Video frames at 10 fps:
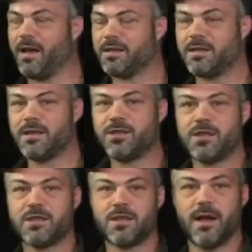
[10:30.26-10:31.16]
Yeah, it's
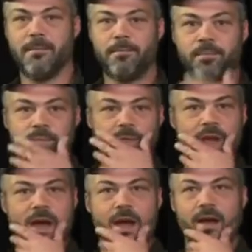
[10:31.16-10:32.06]
just, I
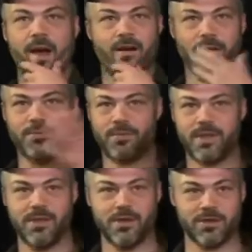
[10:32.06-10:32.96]
don't know,
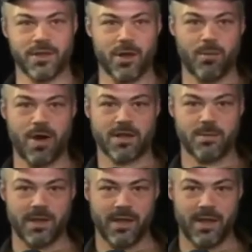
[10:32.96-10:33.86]
10 years ago
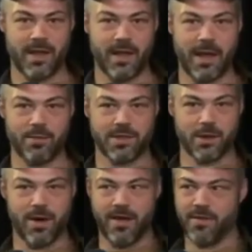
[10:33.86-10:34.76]
approximately, I was a
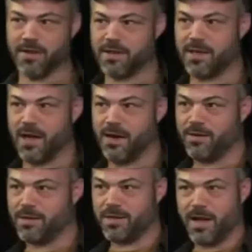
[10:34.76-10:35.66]
graphic designer
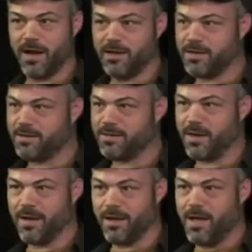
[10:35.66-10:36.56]
designing
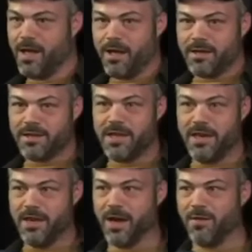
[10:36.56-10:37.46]

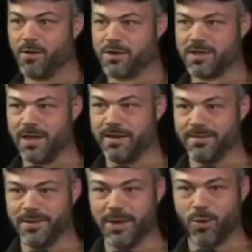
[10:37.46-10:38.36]
CD covers
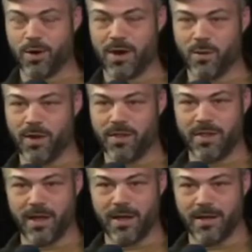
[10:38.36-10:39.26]
and, working with
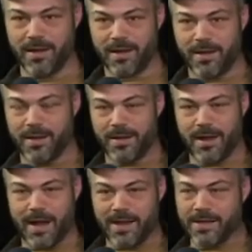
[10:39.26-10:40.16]

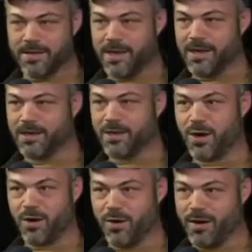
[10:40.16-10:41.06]
Ike and Tina
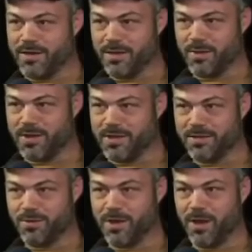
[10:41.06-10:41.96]
Turner and some of
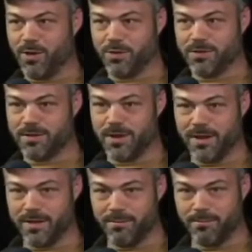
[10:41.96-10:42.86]
these really old
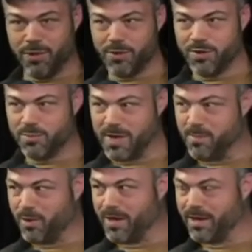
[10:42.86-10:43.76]
blues
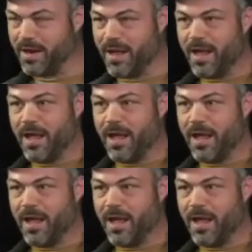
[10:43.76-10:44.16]
people. And